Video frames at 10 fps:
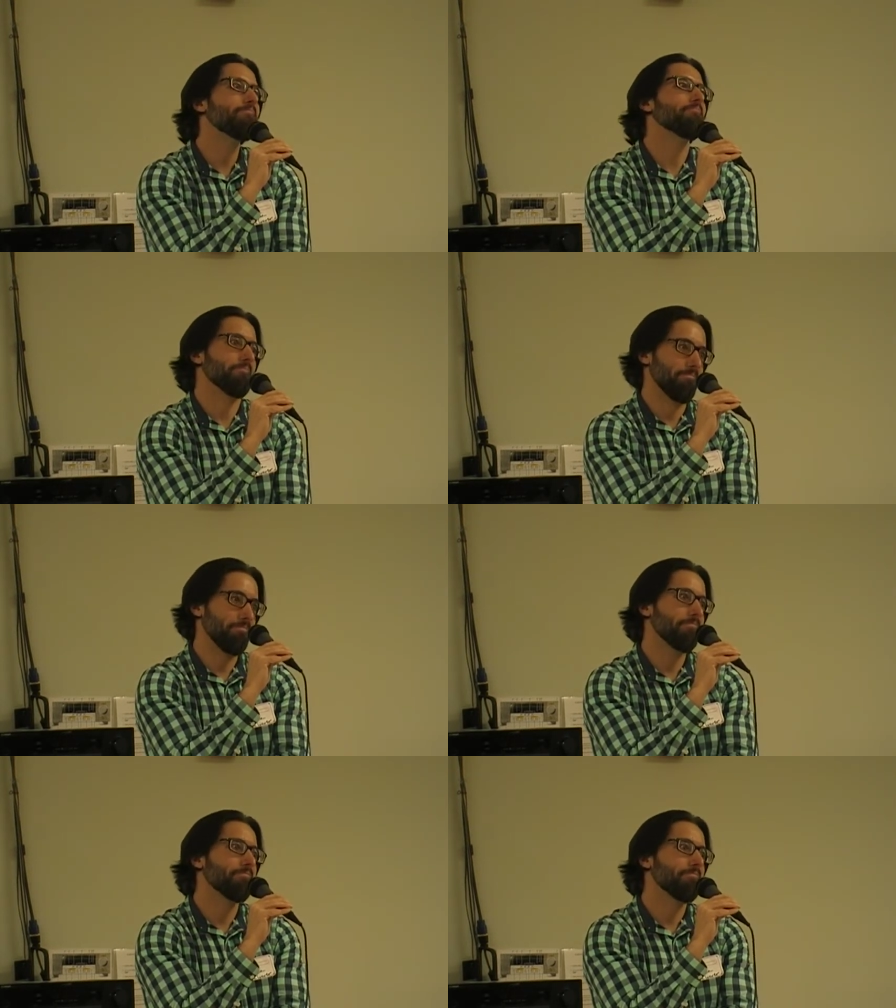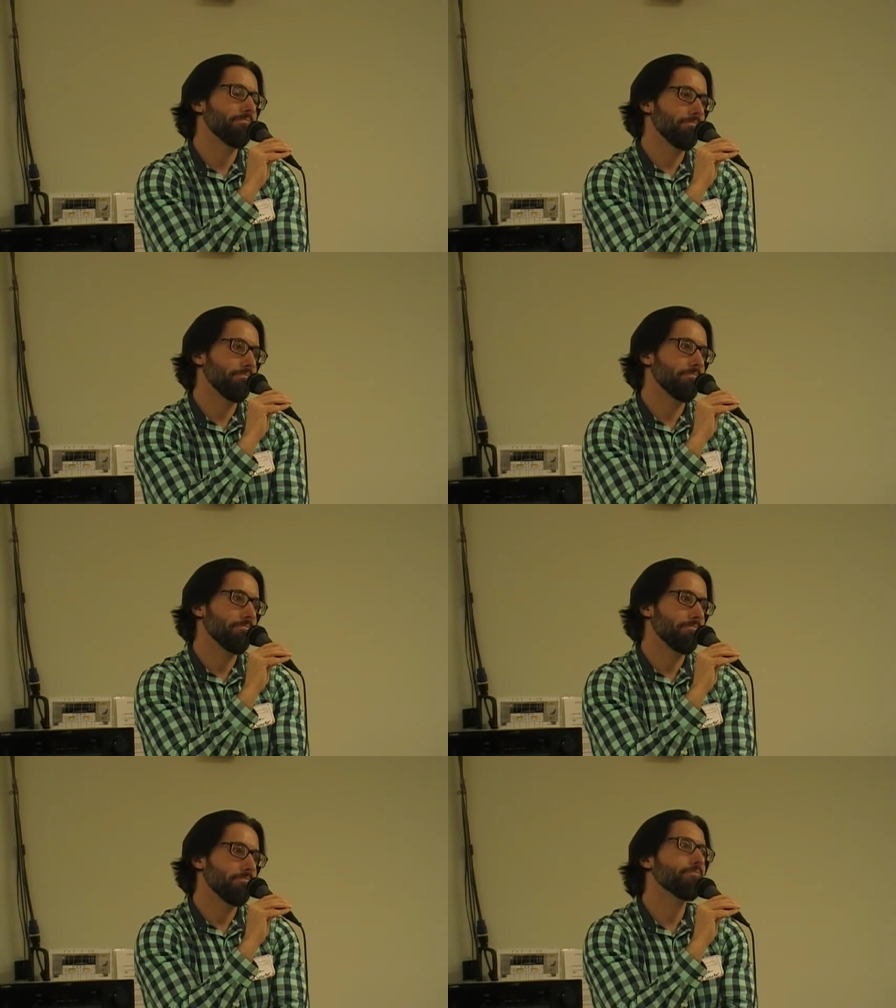Now you go out and there's
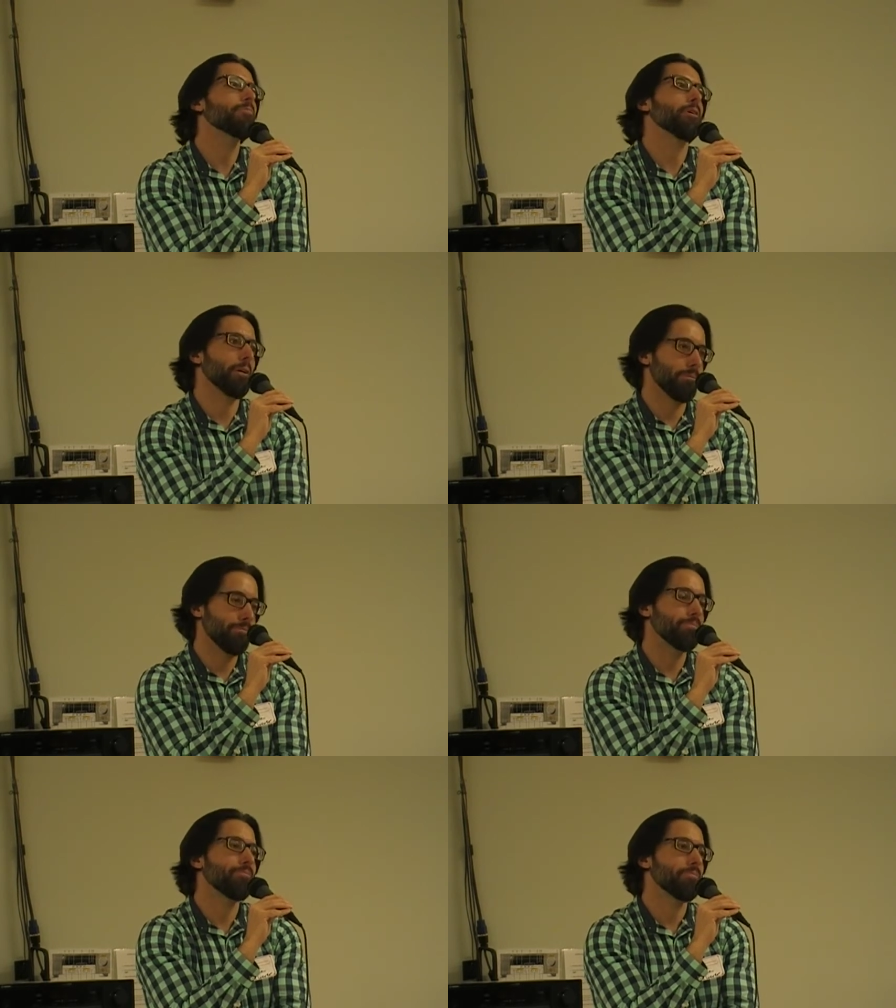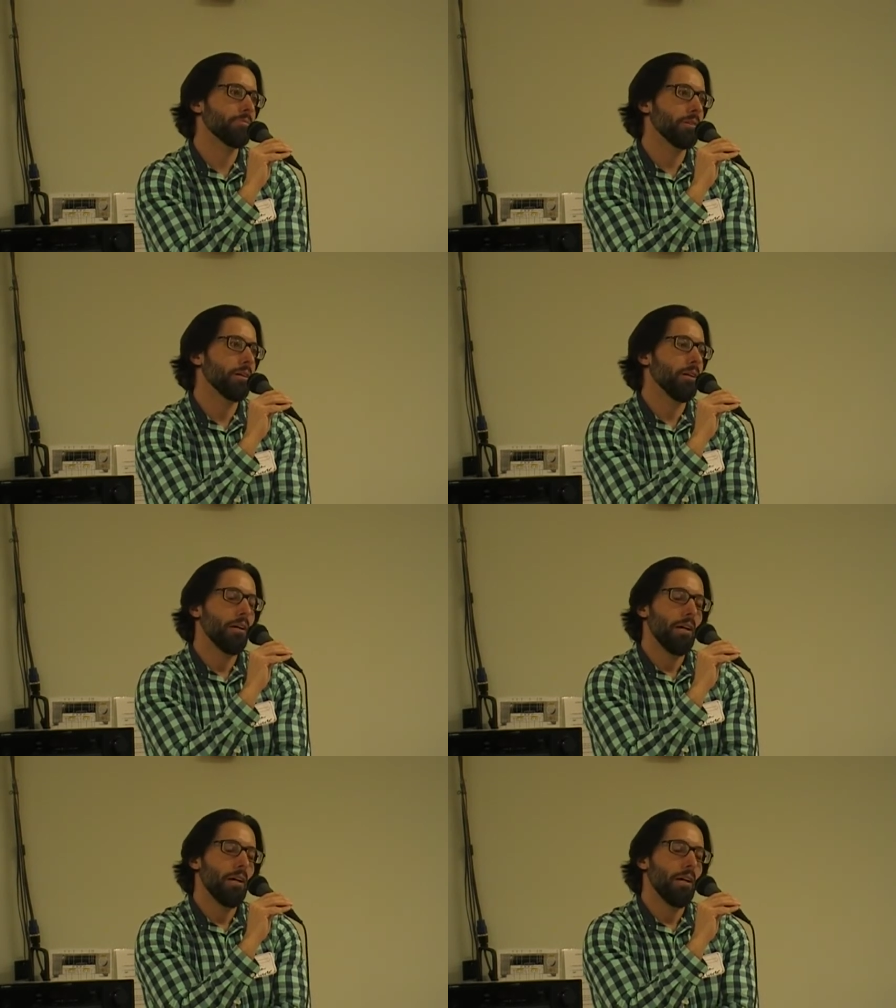3,000 of them yep. flying over you